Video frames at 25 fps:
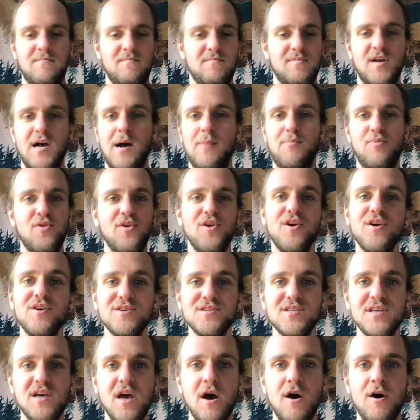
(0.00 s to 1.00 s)
a couple
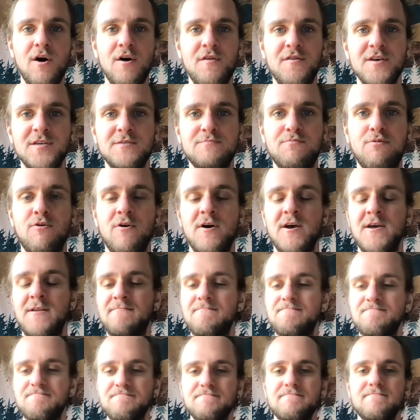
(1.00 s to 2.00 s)
years ago at this
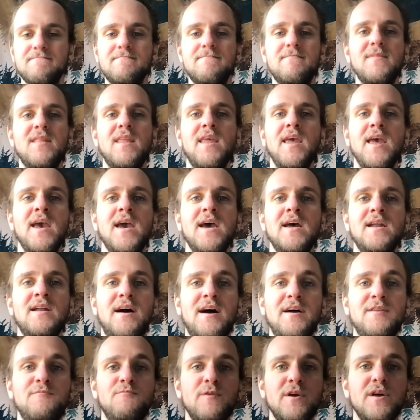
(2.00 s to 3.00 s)
point, and
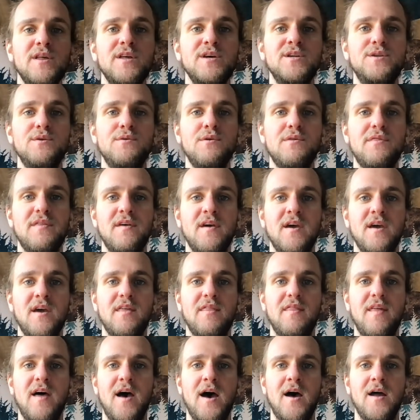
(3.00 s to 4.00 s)
I really do
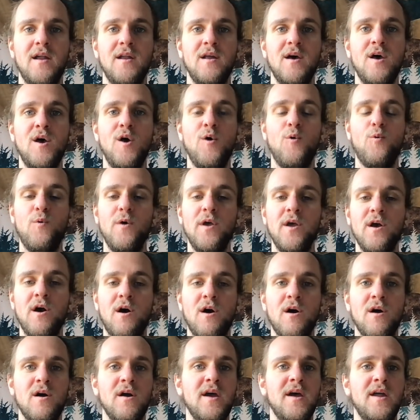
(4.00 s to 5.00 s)
think that we
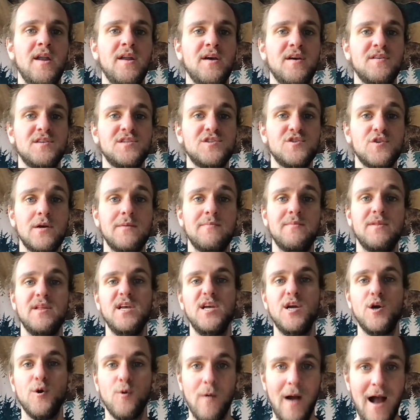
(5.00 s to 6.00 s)
are an extremely
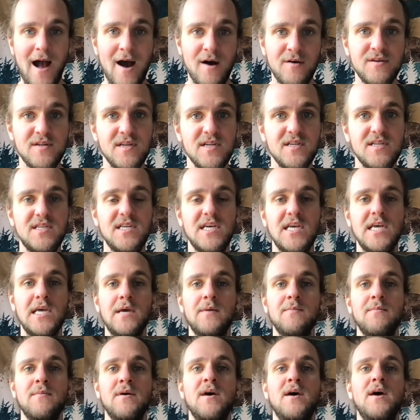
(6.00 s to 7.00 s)
grounded
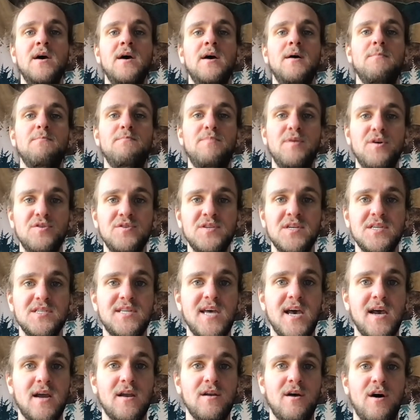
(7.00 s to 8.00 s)
team building
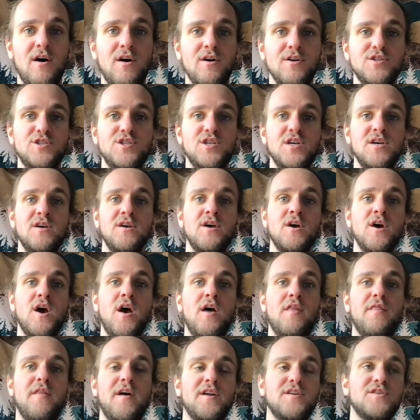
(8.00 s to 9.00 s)
technology
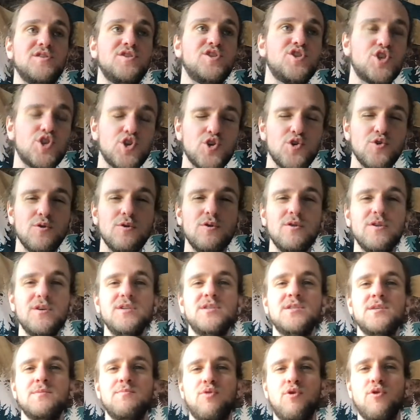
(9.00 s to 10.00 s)
that is truly
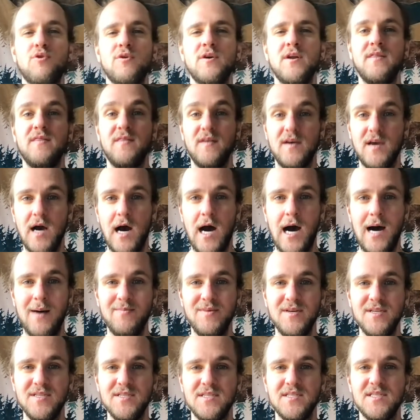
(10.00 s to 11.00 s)
supporting the
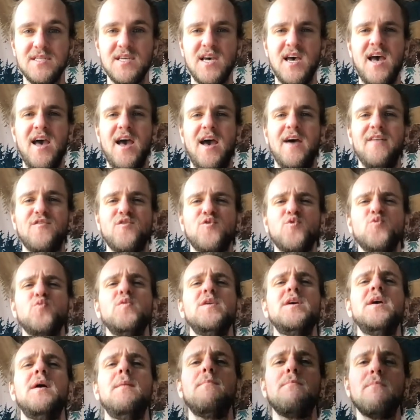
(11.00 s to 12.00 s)
commons and the
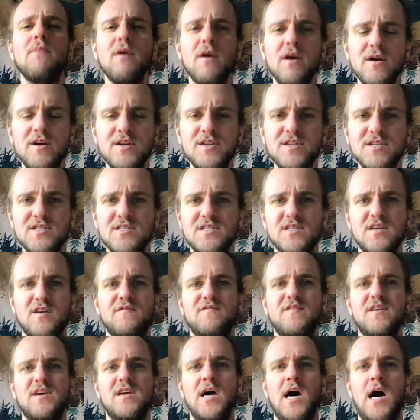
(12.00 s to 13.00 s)
reemergence
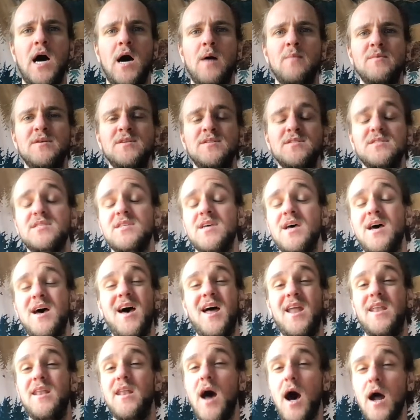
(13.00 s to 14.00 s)
of the commons,
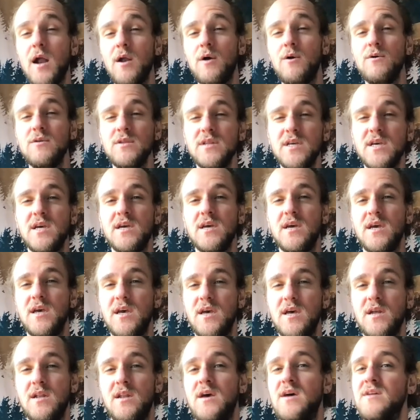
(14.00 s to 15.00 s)
not only
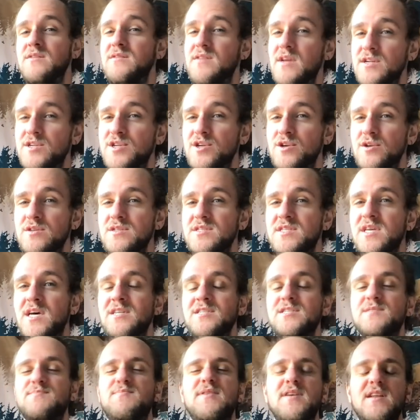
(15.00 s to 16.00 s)
in a digital
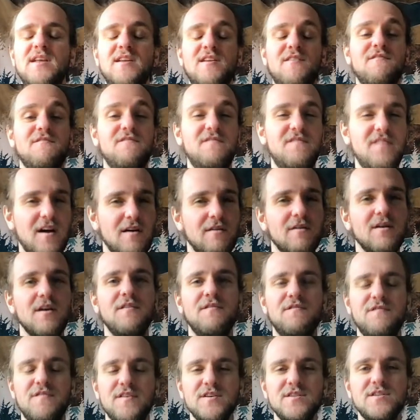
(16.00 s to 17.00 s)
sense, but in a very
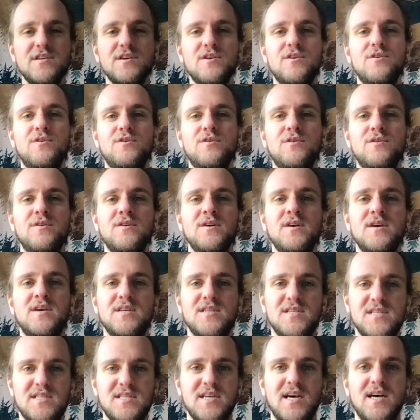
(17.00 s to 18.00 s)
physical
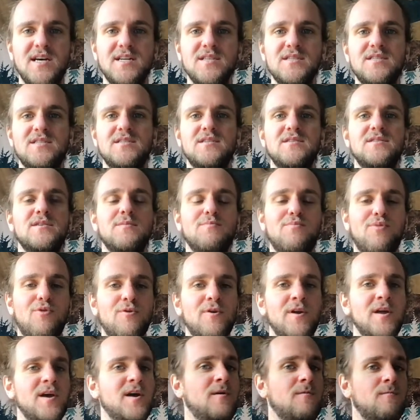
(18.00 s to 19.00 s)
sense,
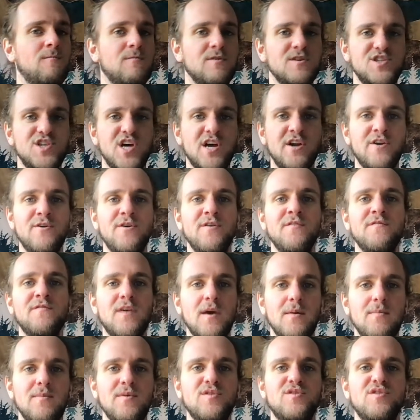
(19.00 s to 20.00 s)
supporting regenerative
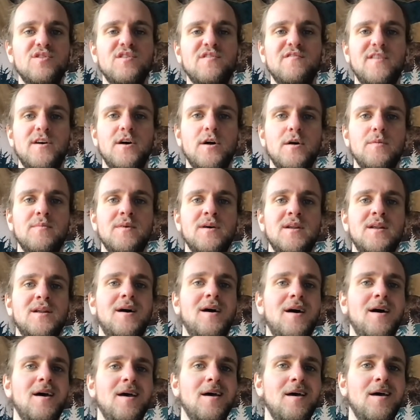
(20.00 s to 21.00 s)
community development
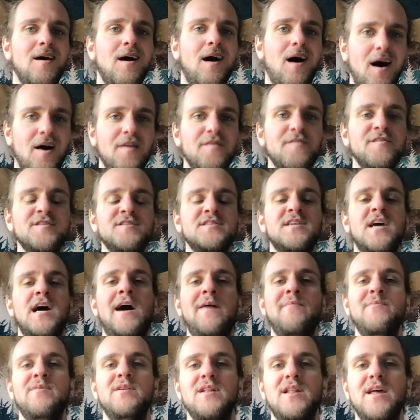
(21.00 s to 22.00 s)
on this
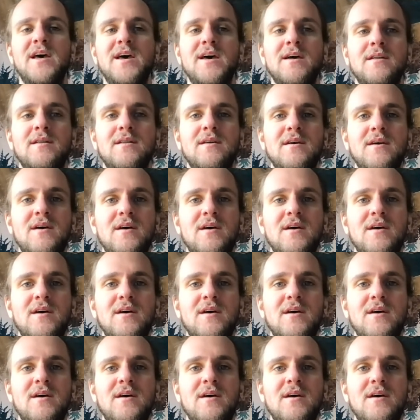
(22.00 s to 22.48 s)
common land.